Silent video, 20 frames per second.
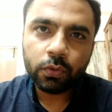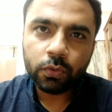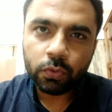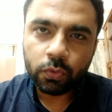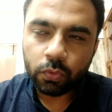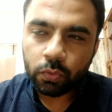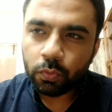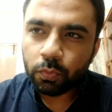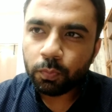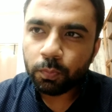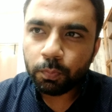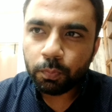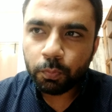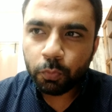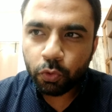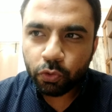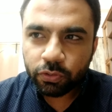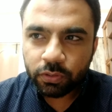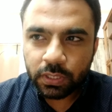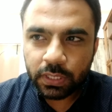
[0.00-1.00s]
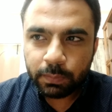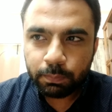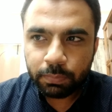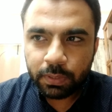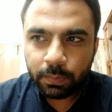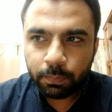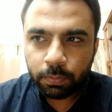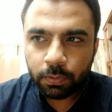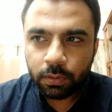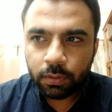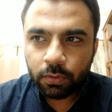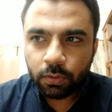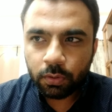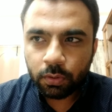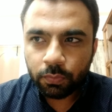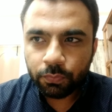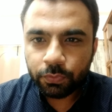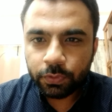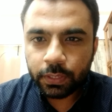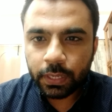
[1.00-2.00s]
So mostly people
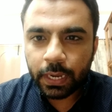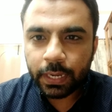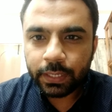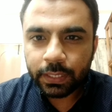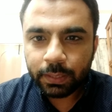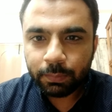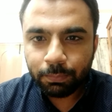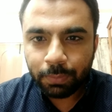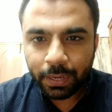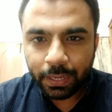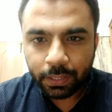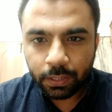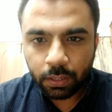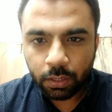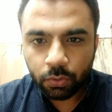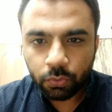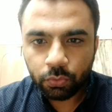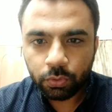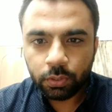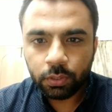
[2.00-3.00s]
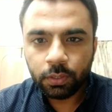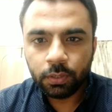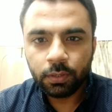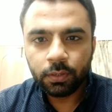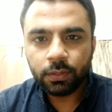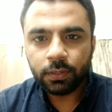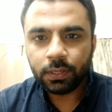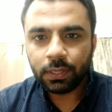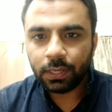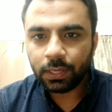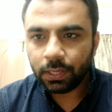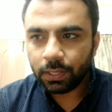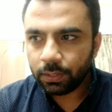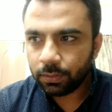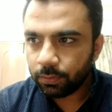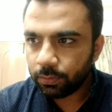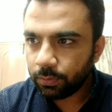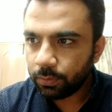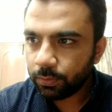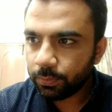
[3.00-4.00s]
of the IT background
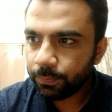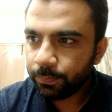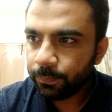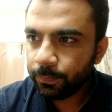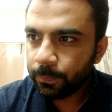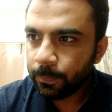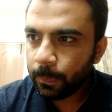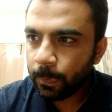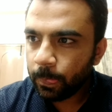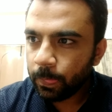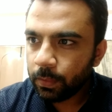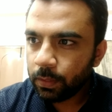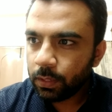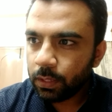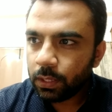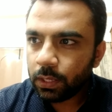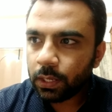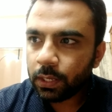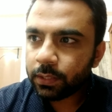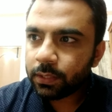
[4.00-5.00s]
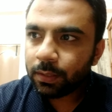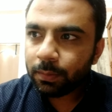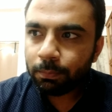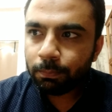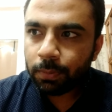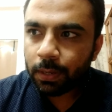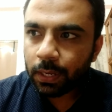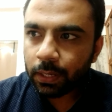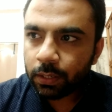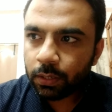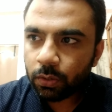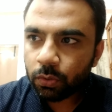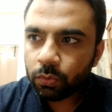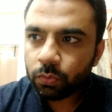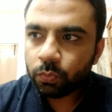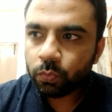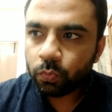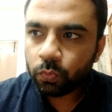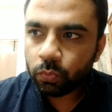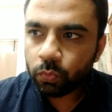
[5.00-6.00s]
and other
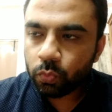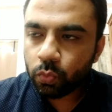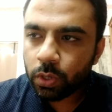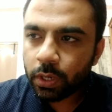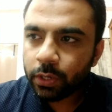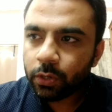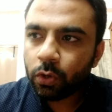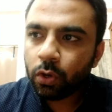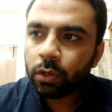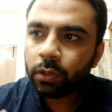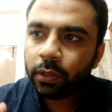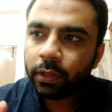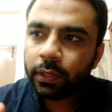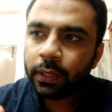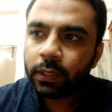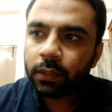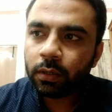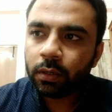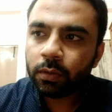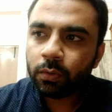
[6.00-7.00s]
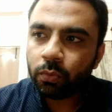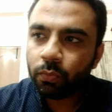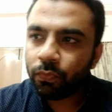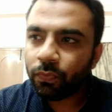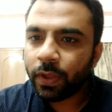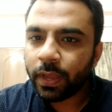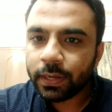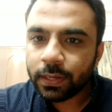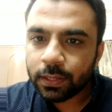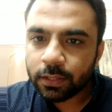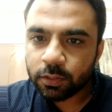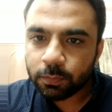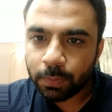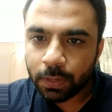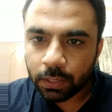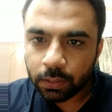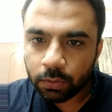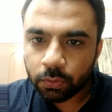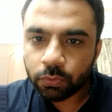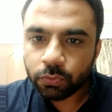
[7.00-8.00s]
background who are not connected to finance
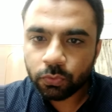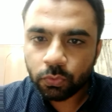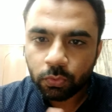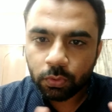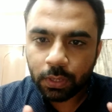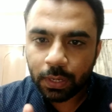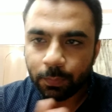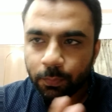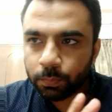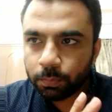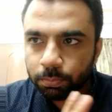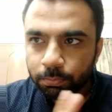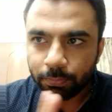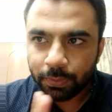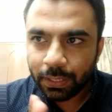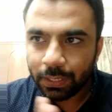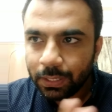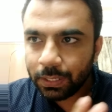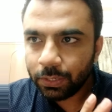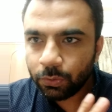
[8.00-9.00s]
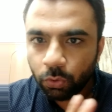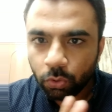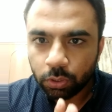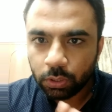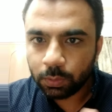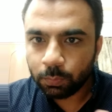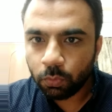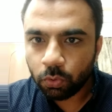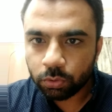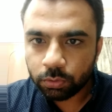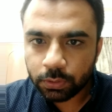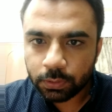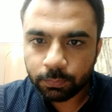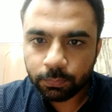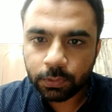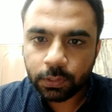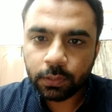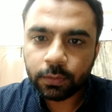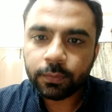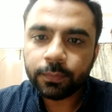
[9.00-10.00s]
background. So I'm mainly talking about them
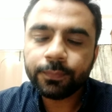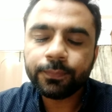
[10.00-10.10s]
here.